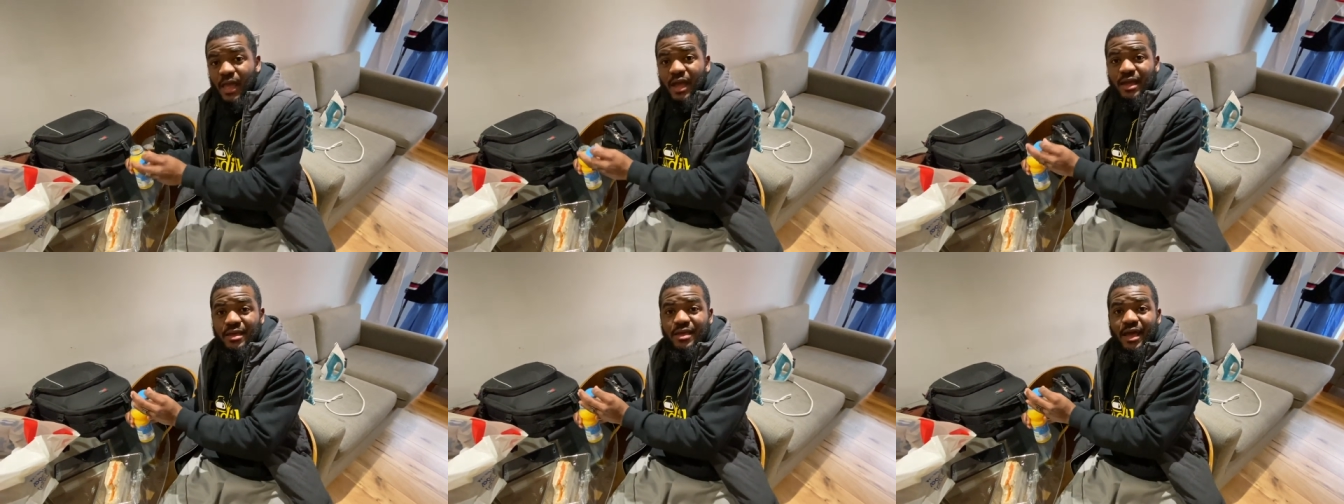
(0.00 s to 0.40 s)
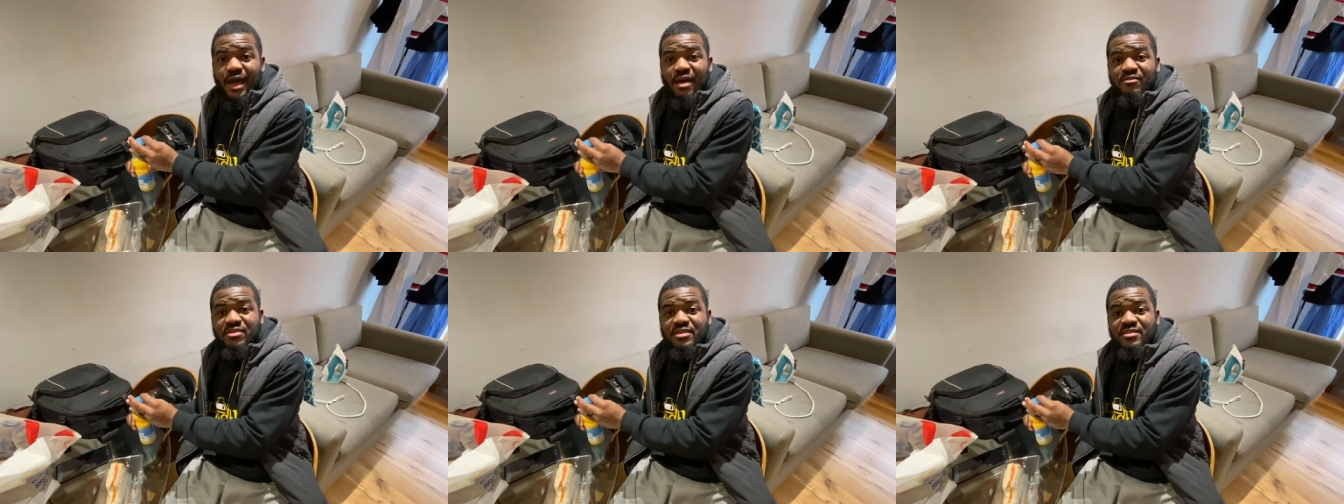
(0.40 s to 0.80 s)
Okay, I
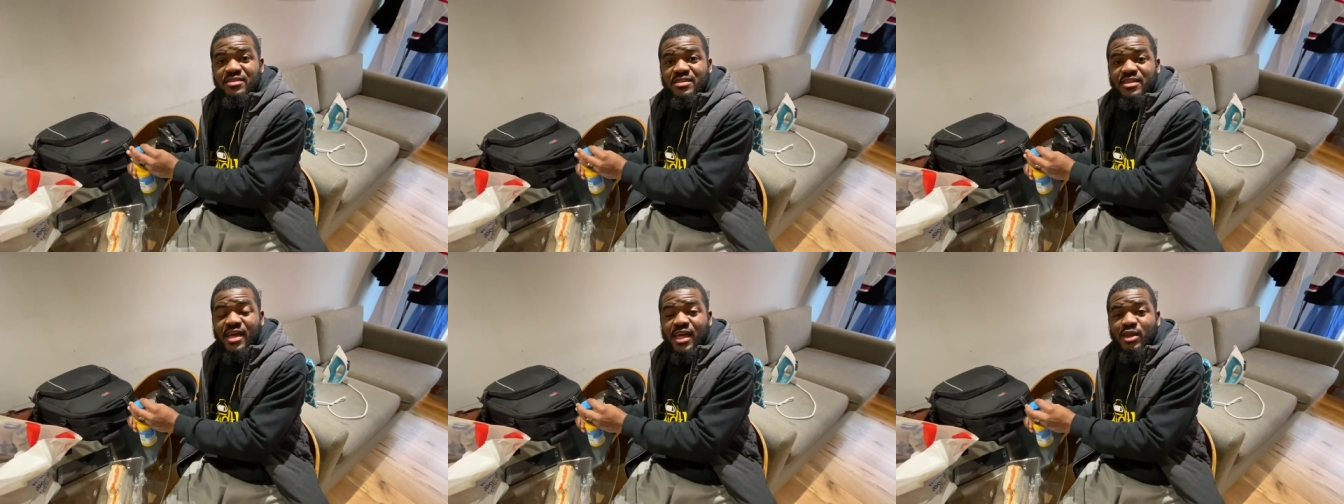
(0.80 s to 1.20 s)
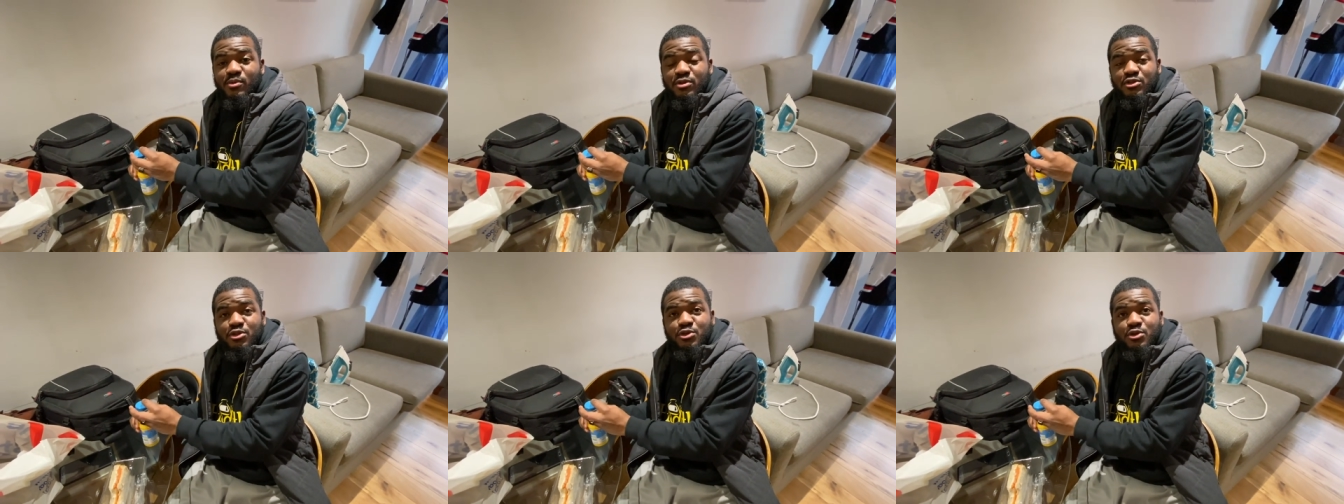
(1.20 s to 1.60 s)
haven't seen
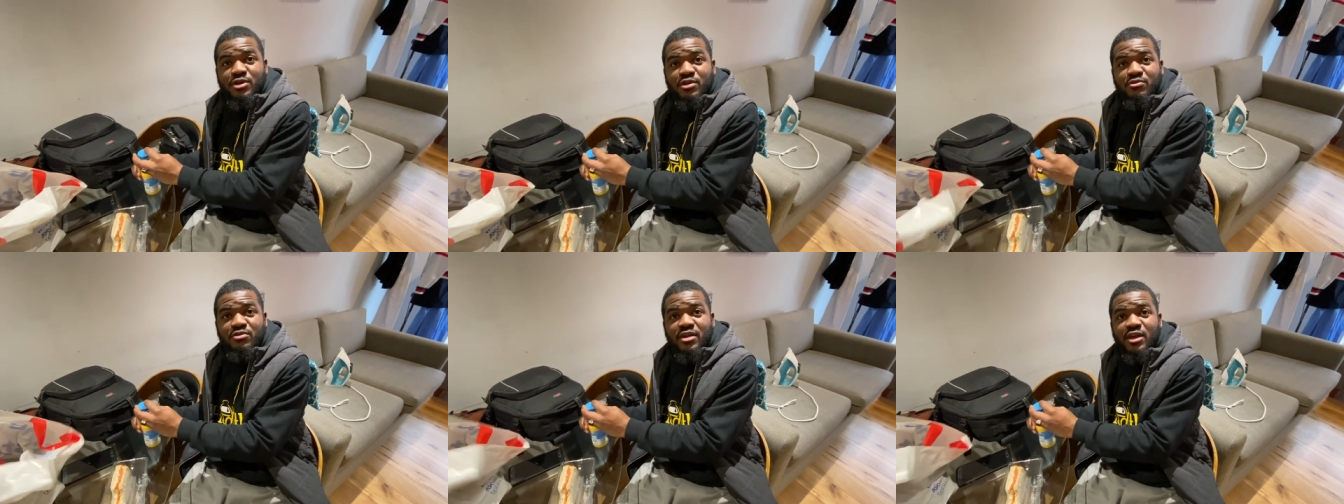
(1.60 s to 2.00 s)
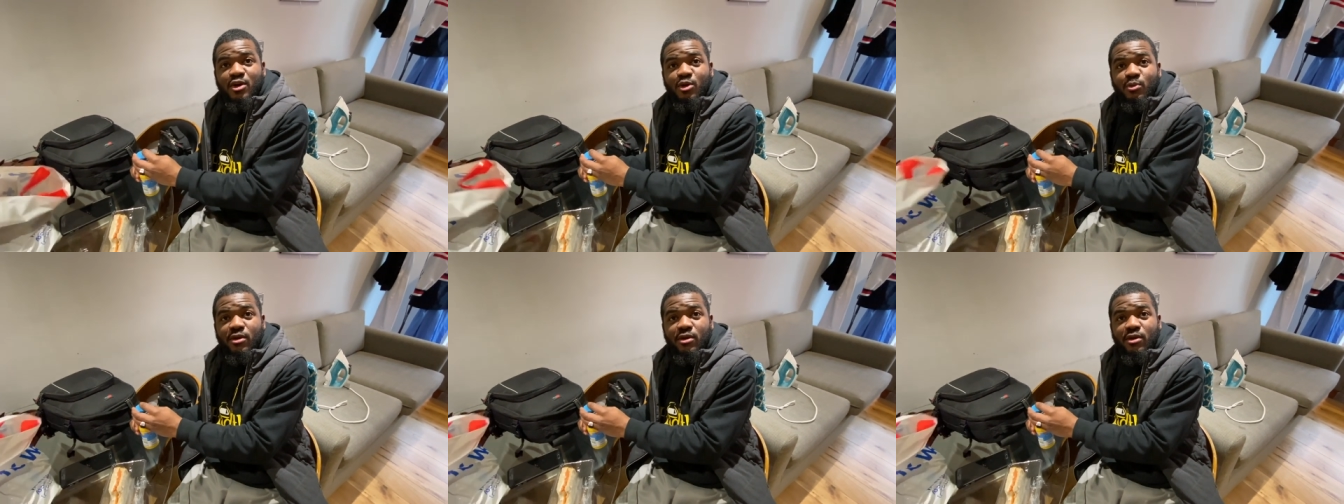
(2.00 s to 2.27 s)
anyone in the UK with the yellow